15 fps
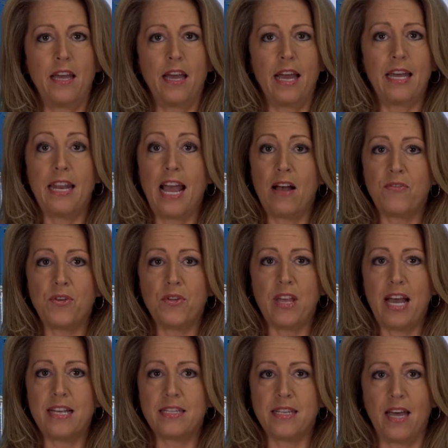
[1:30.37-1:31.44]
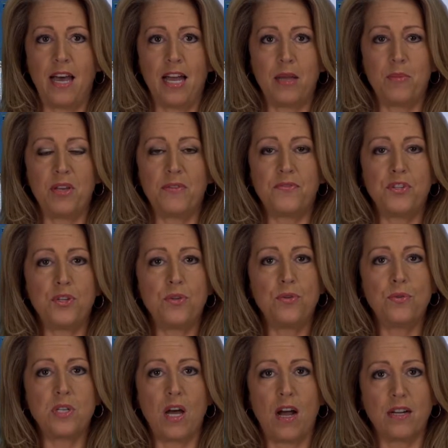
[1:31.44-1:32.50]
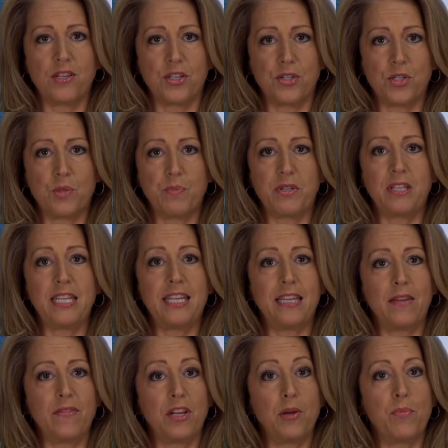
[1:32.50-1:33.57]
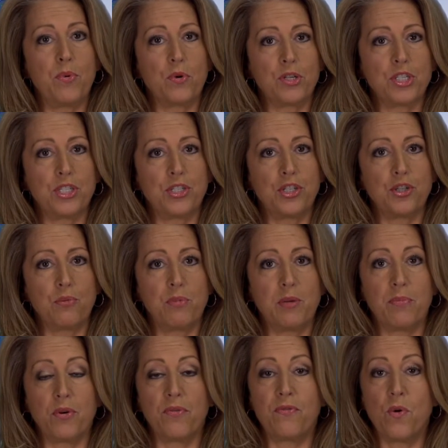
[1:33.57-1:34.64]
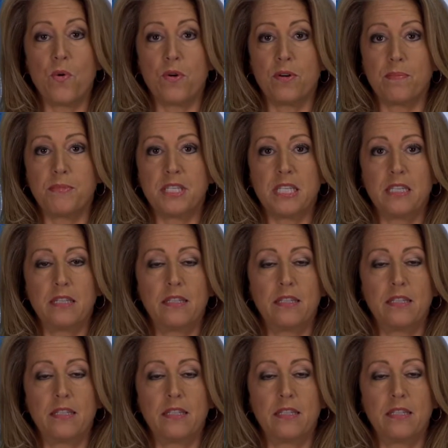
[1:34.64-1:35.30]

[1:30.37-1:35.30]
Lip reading: and after that time, if two doctors believe an abortion should be performed.